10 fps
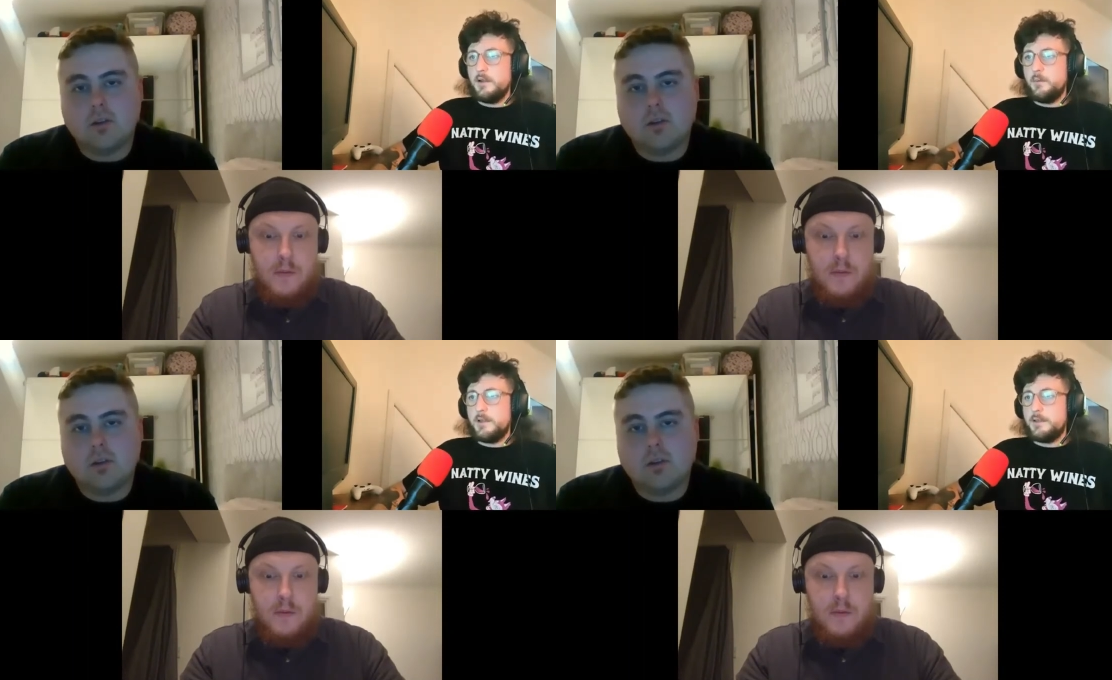
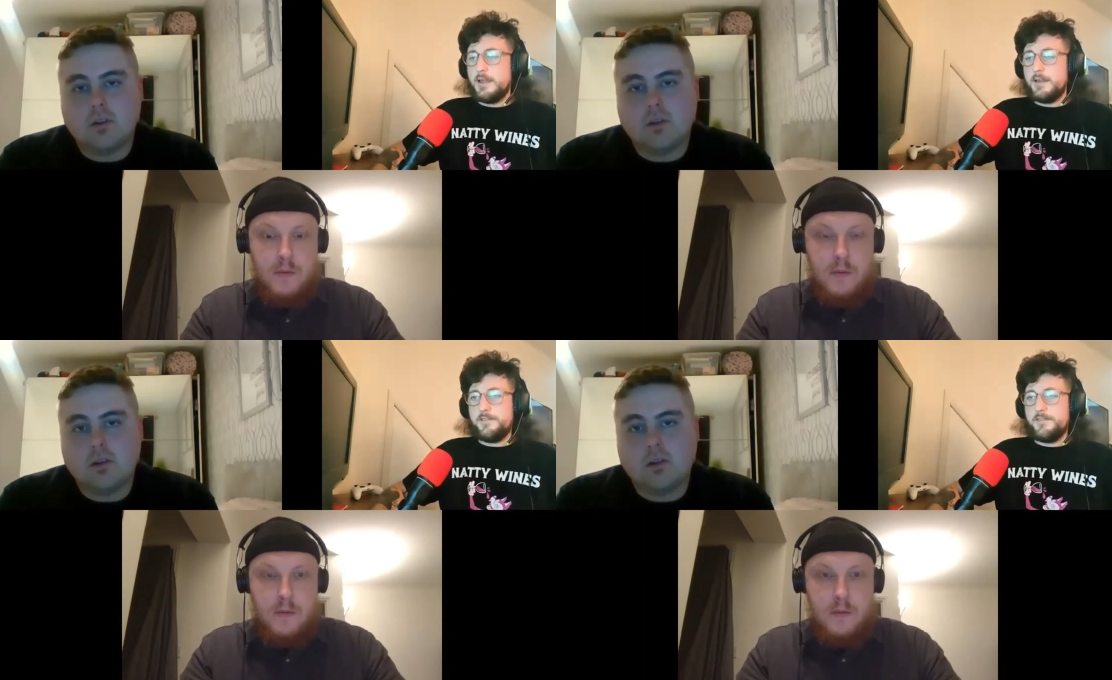Speaker 1: we had
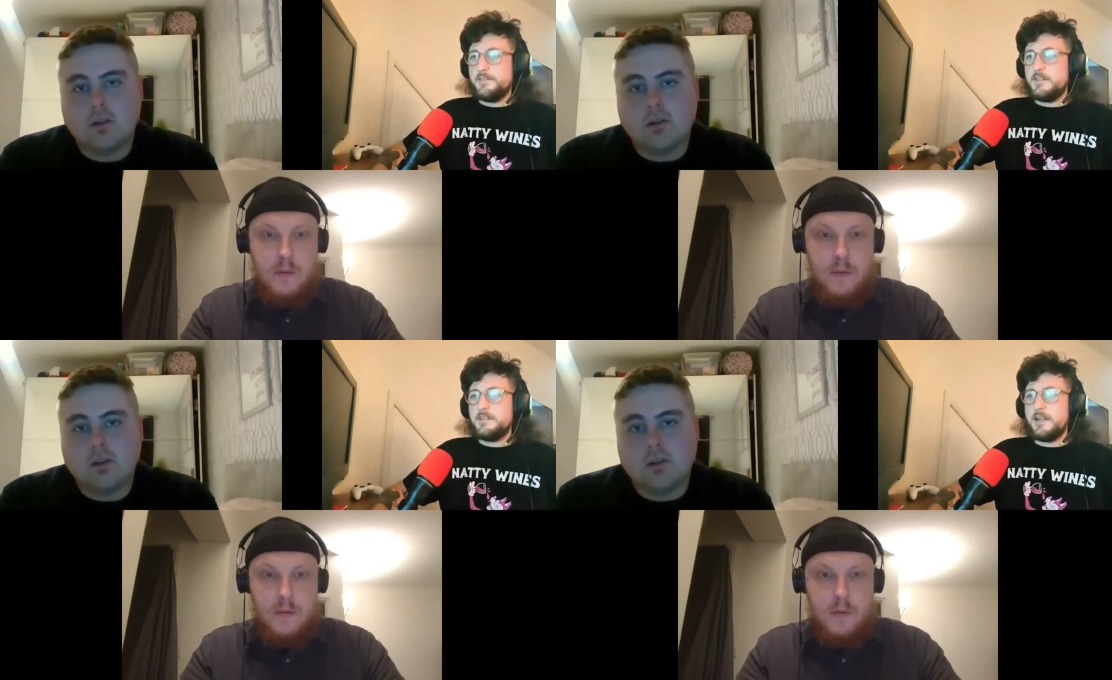like
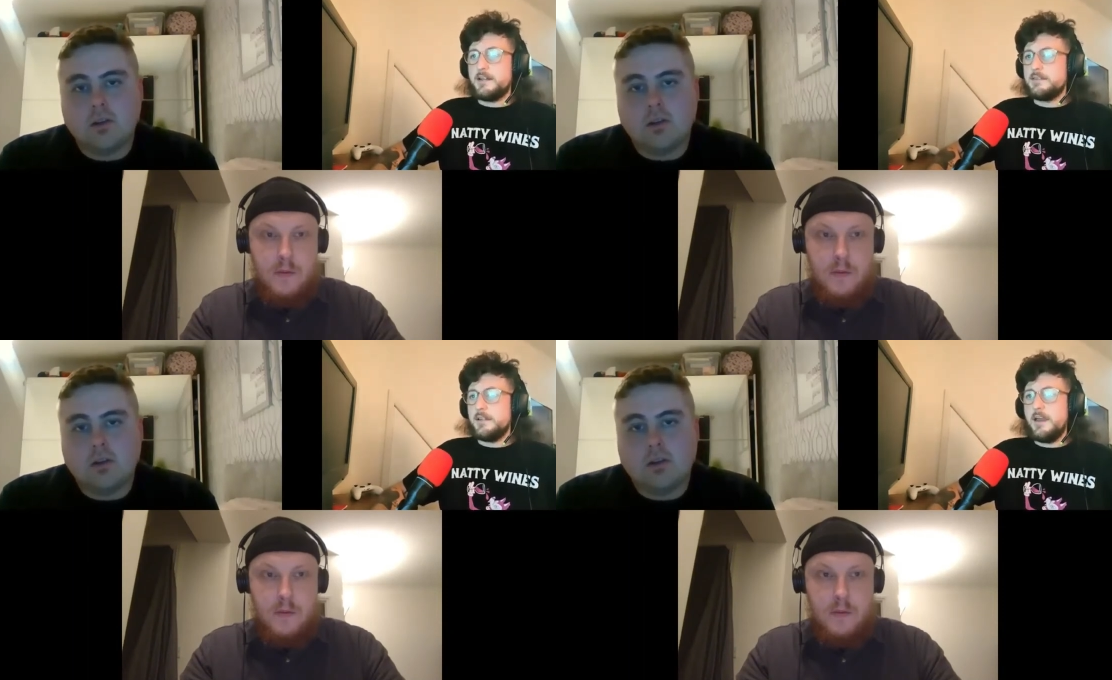50
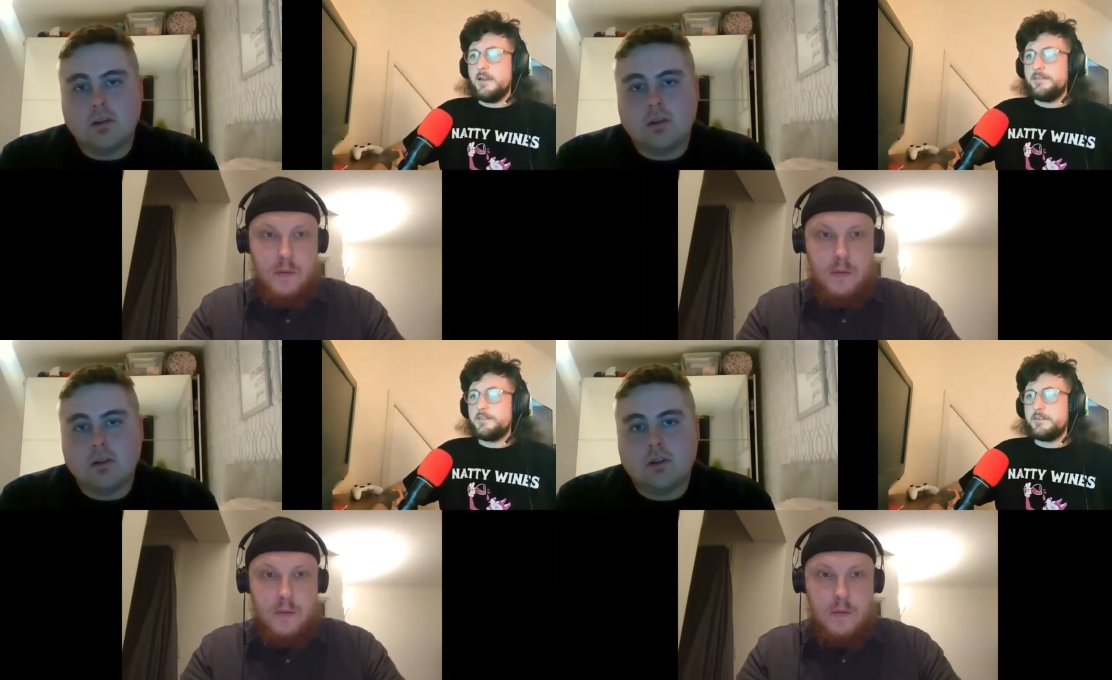seconds
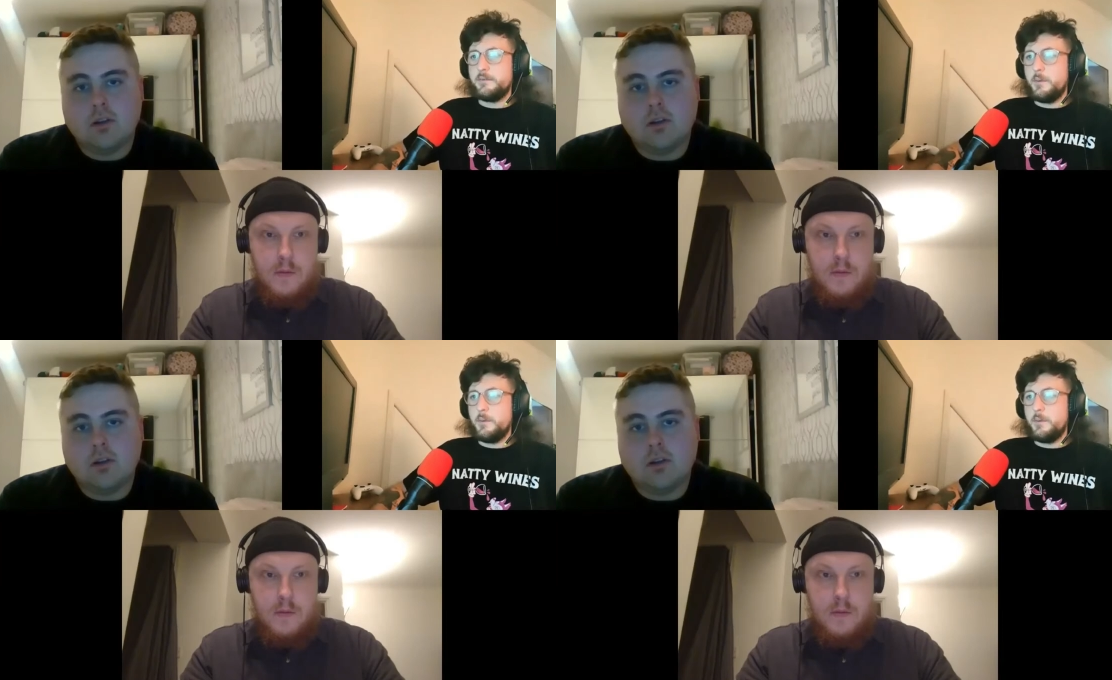left.